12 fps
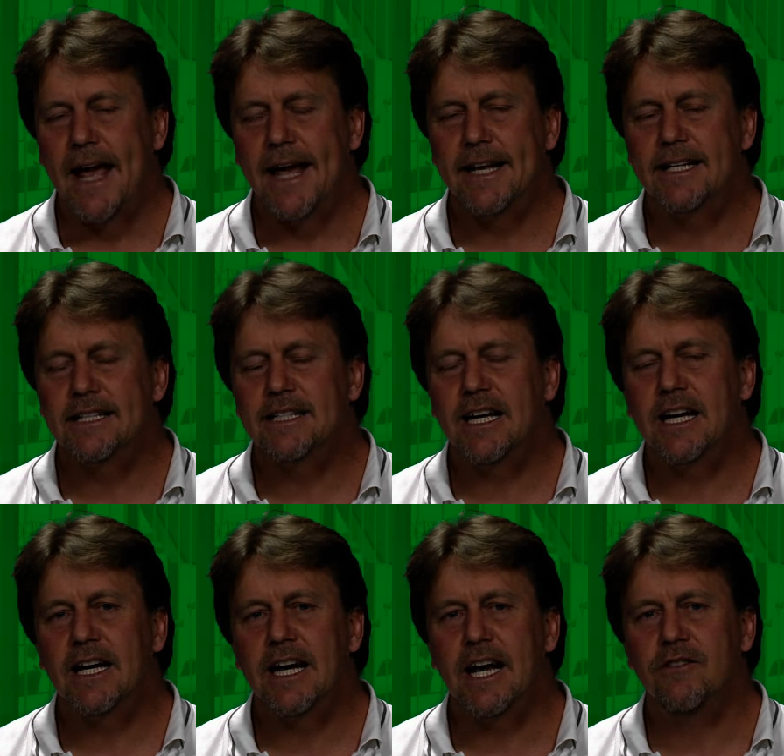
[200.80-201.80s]
And
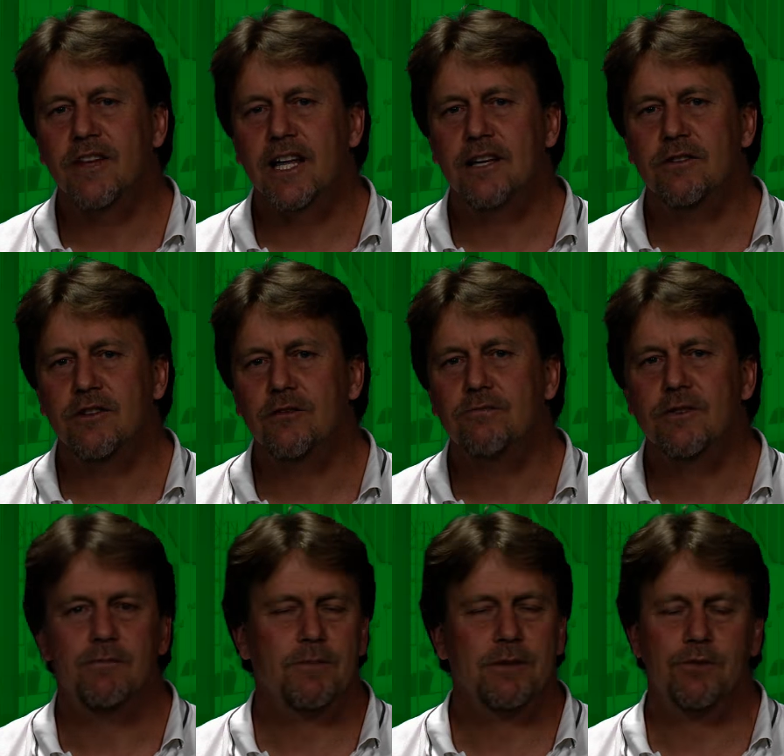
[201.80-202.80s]

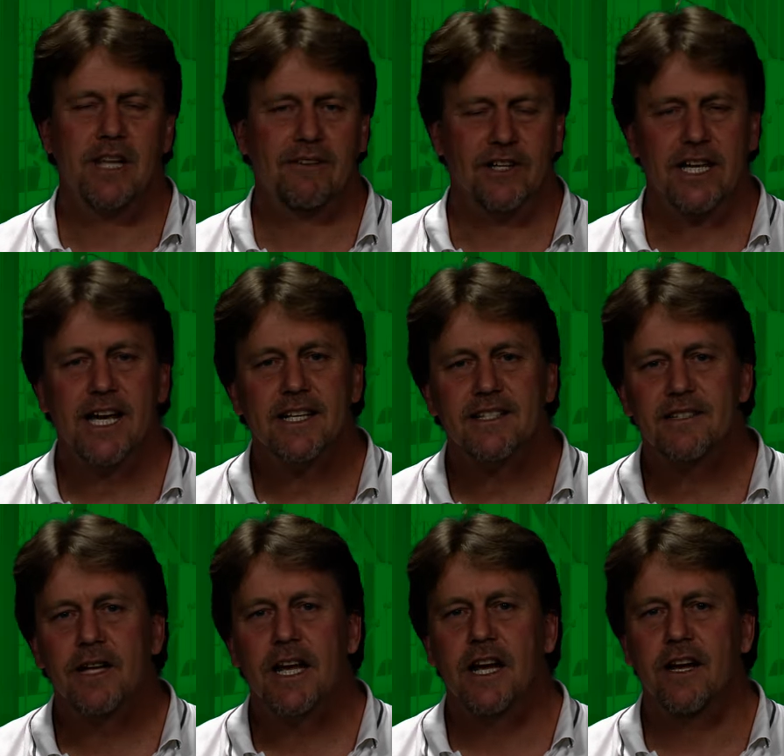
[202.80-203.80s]
then people have a guess,